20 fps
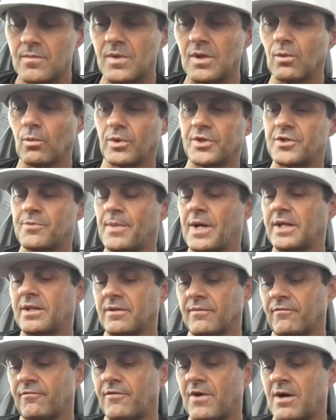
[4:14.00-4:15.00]
which make
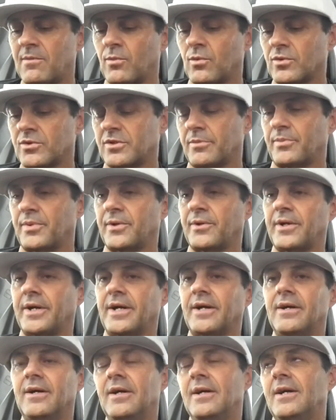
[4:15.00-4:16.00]
them far more
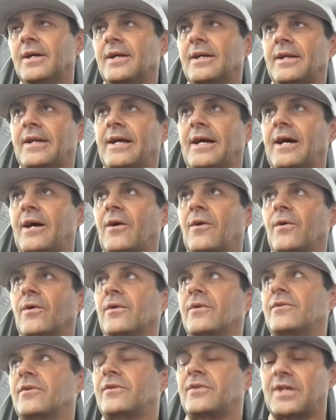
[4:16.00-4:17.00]
superior. Now,
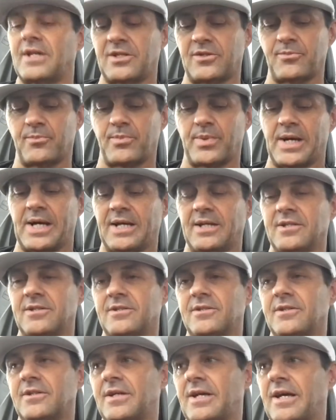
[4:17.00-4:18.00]
to touch
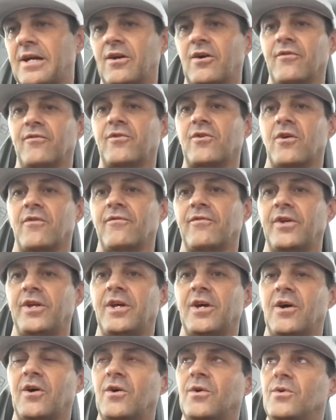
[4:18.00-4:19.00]
base, and I've got
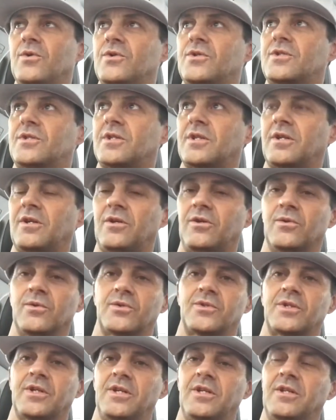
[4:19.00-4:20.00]
videos, you'll
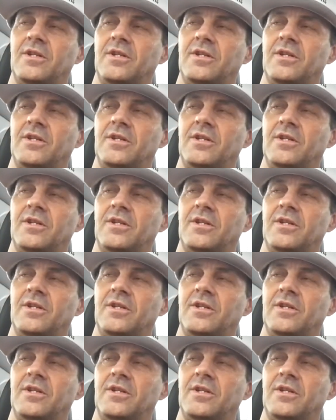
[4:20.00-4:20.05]
see